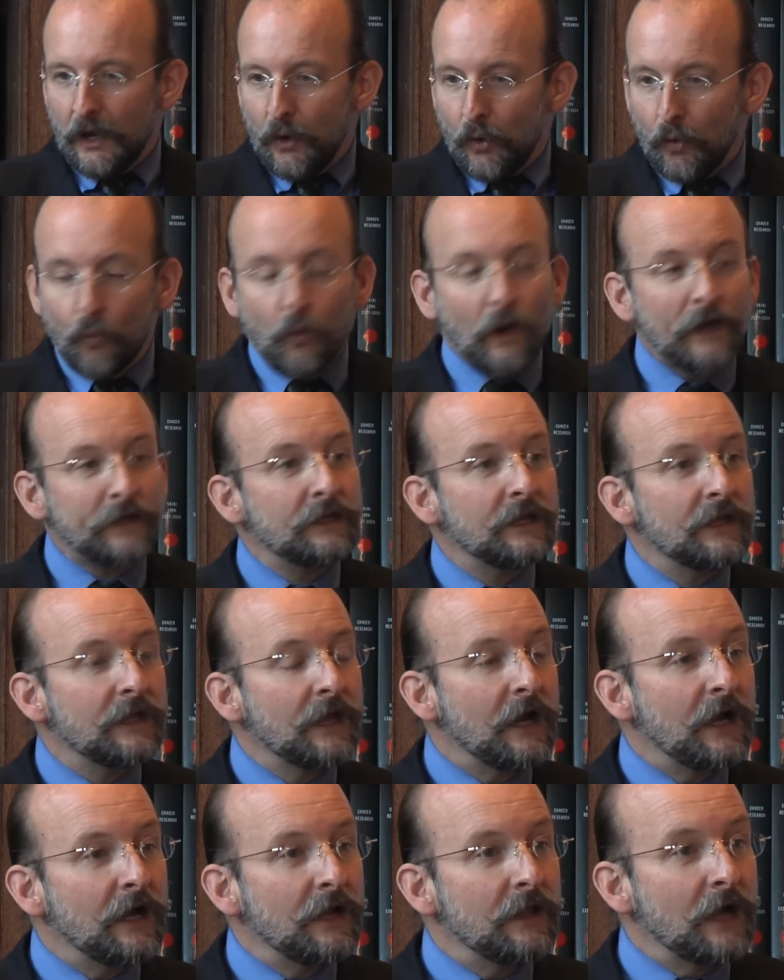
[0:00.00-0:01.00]
what
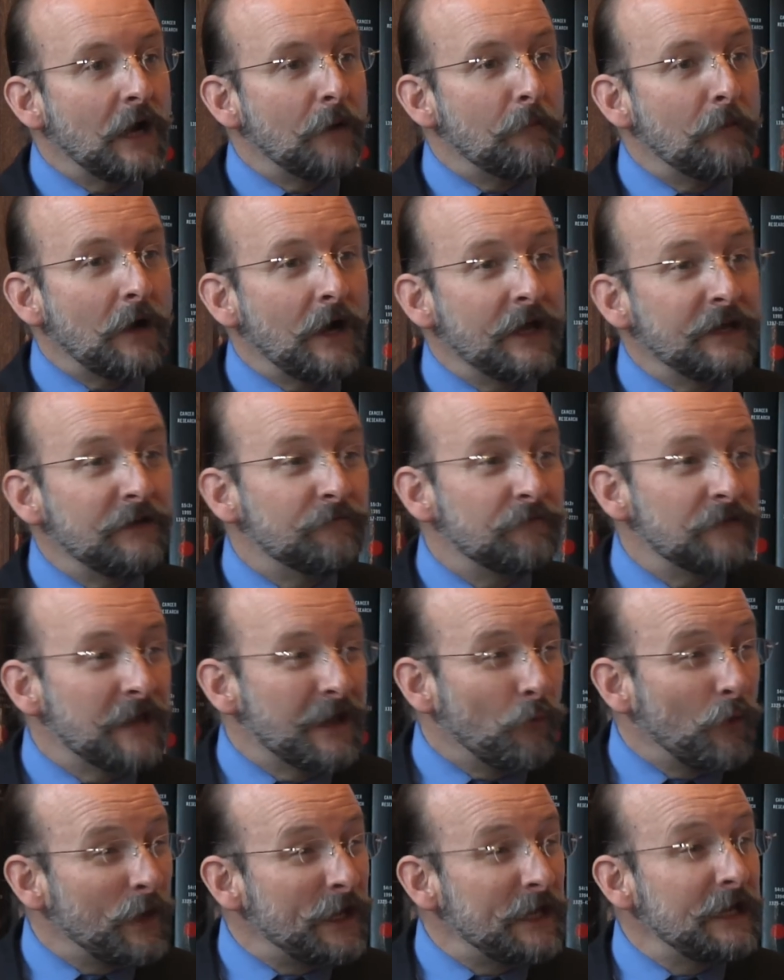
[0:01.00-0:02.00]

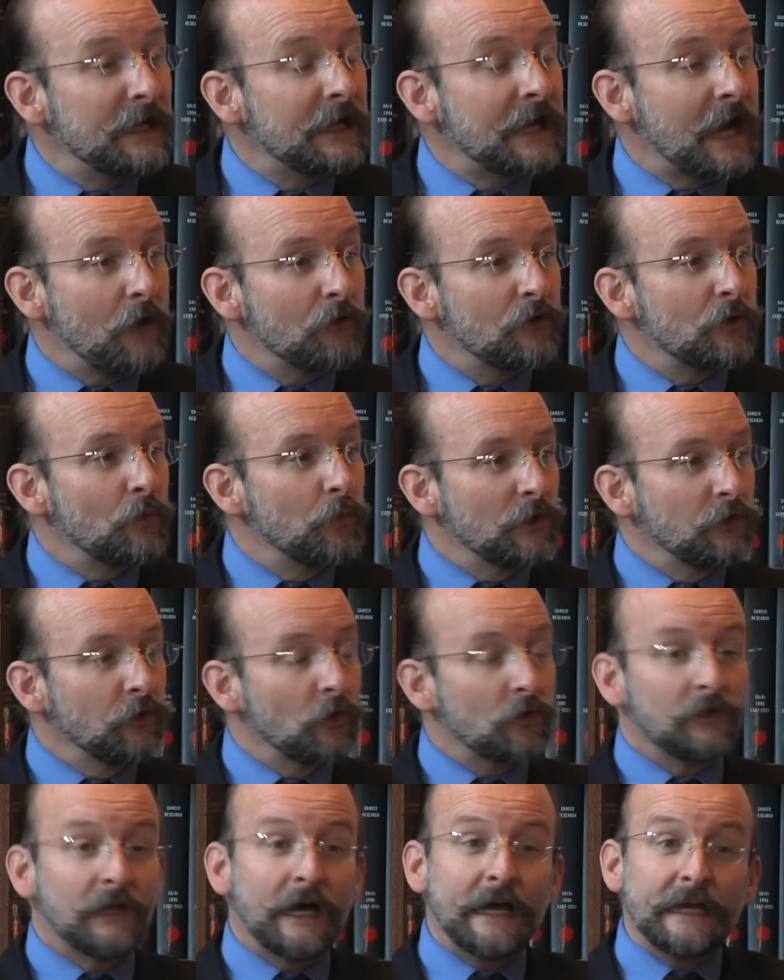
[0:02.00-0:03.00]
an encounter would
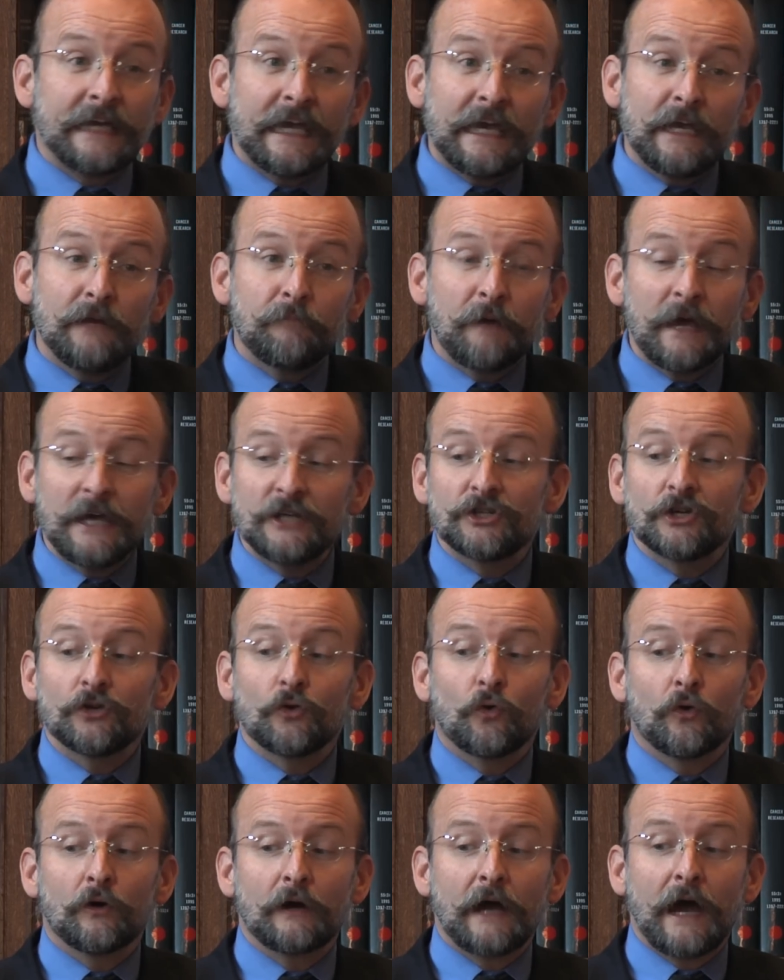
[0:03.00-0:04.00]
look like, inpatient
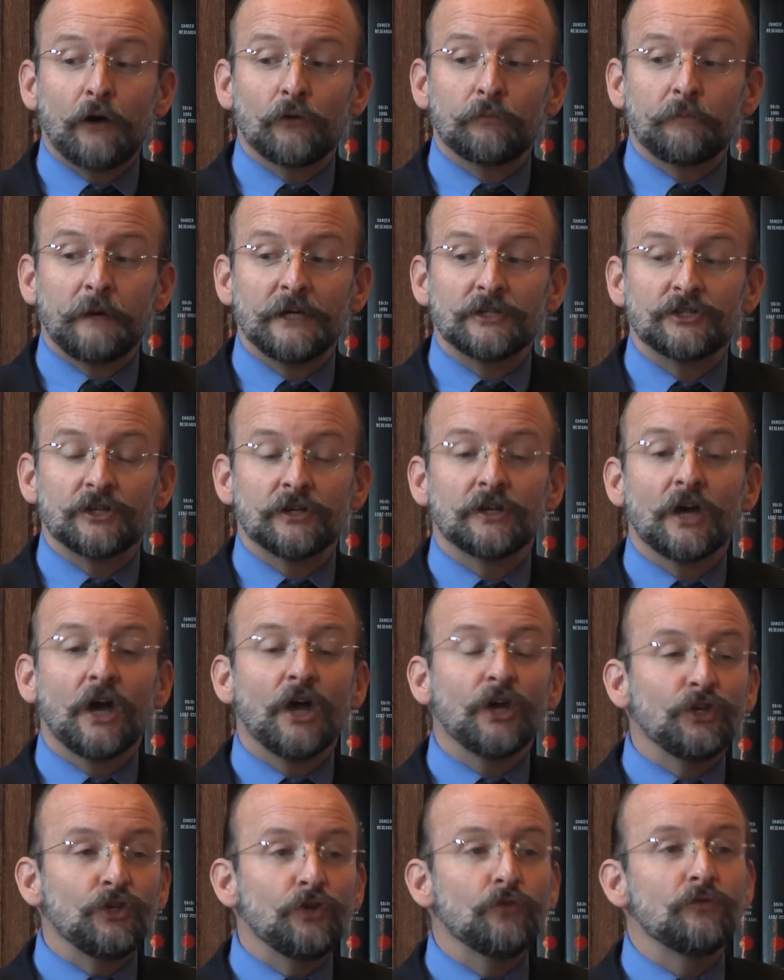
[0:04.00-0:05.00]
or outpatient,
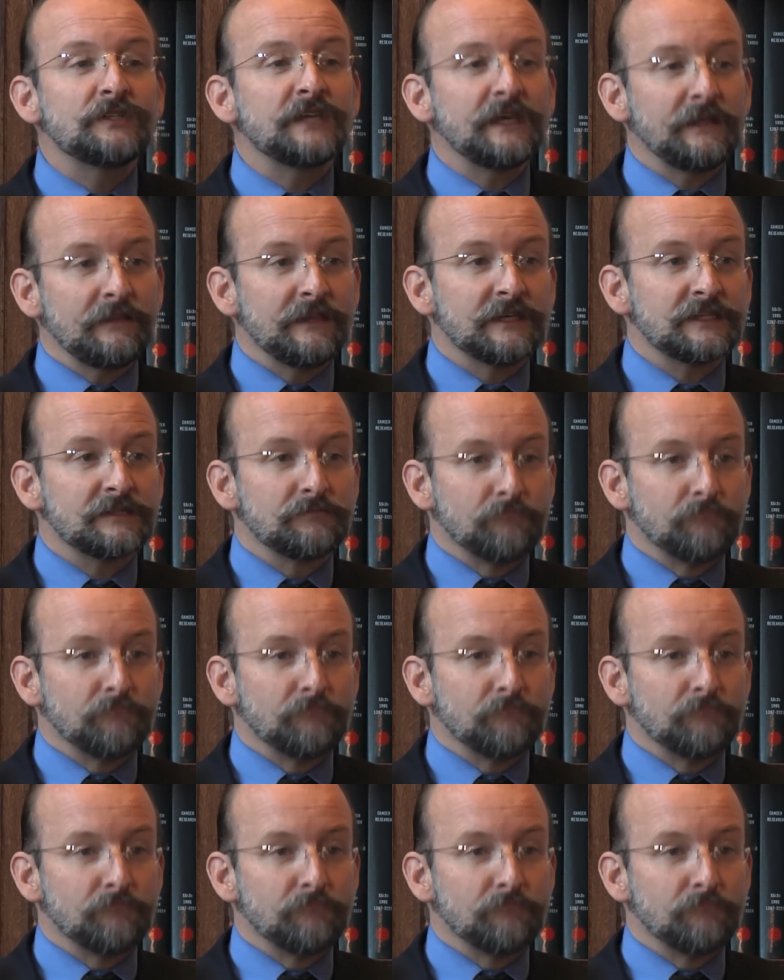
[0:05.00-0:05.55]
using this